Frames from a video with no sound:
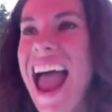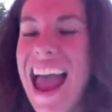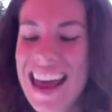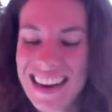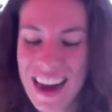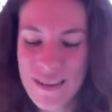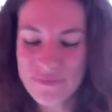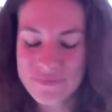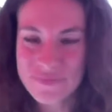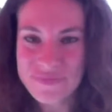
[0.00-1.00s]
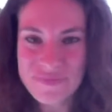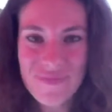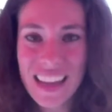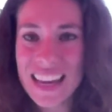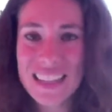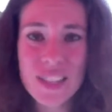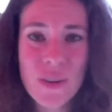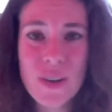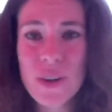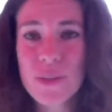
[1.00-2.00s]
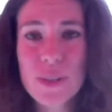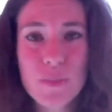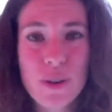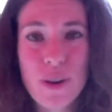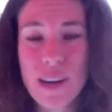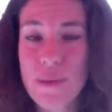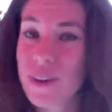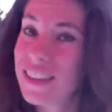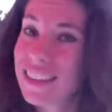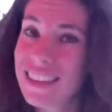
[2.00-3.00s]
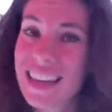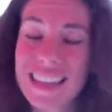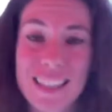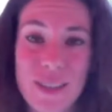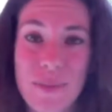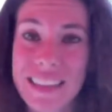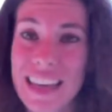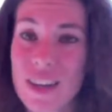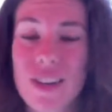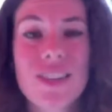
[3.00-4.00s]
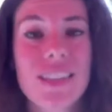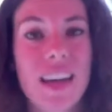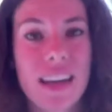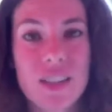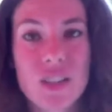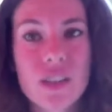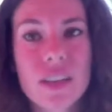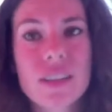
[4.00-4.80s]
and, um, you know, going through this program, one of the things, you know, about that cursing is you're going